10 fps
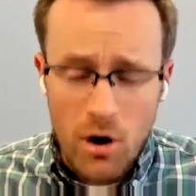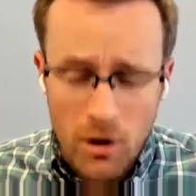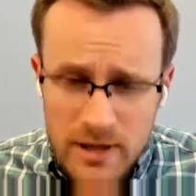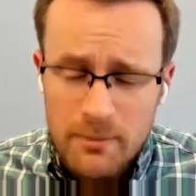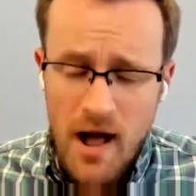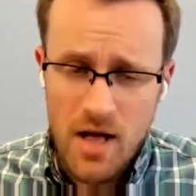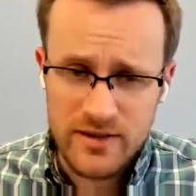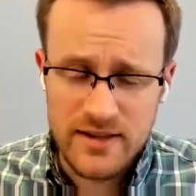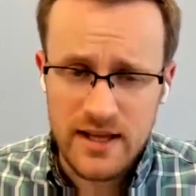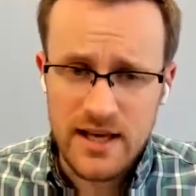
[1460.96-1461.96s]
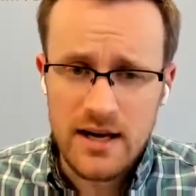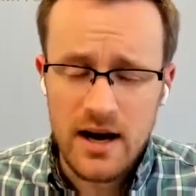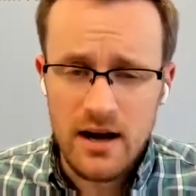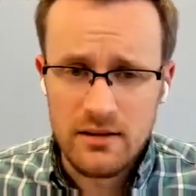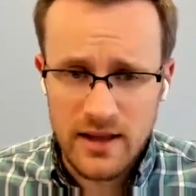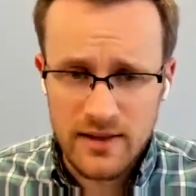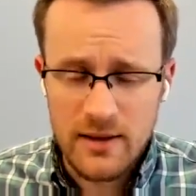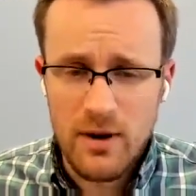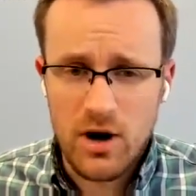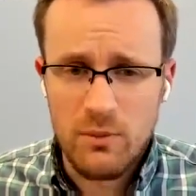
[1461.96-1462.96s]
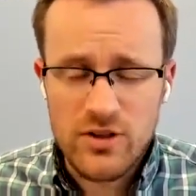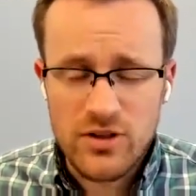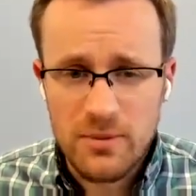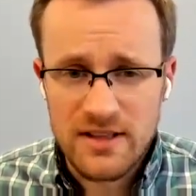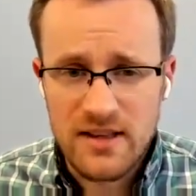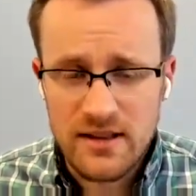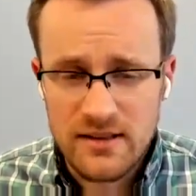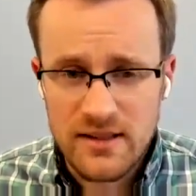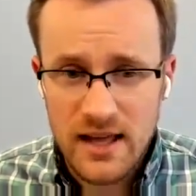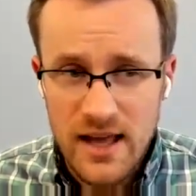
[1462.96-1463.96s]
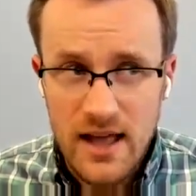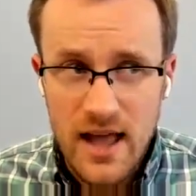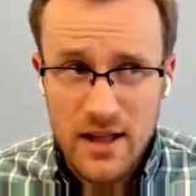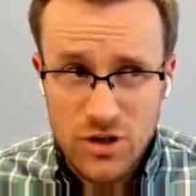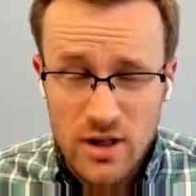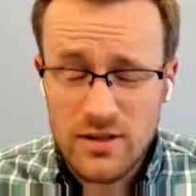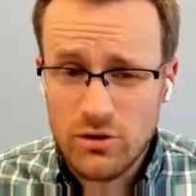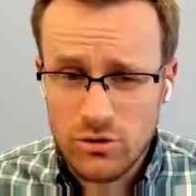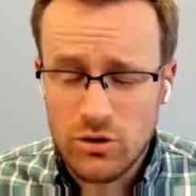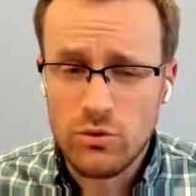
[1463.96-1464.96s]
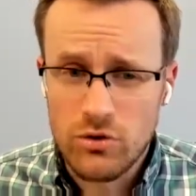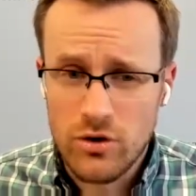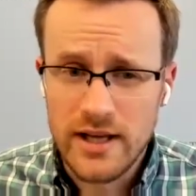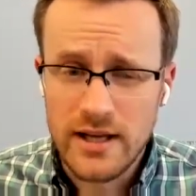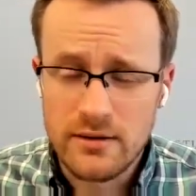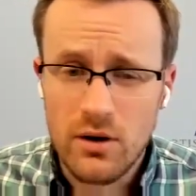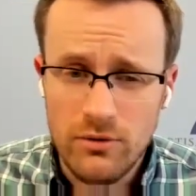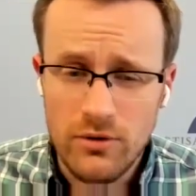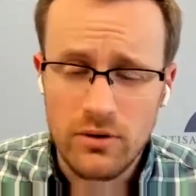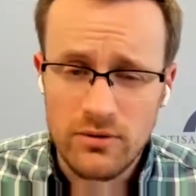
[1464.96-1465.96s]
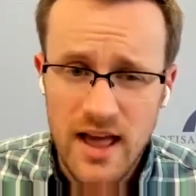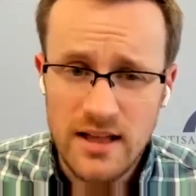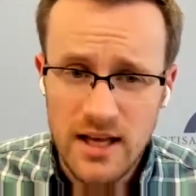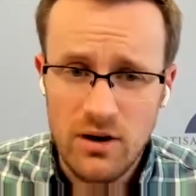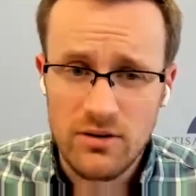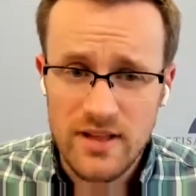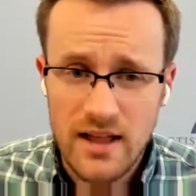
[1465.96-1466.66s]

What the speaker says: permanent policy like the American Rescue Plan CTC at just under $2 trillion over 10 years,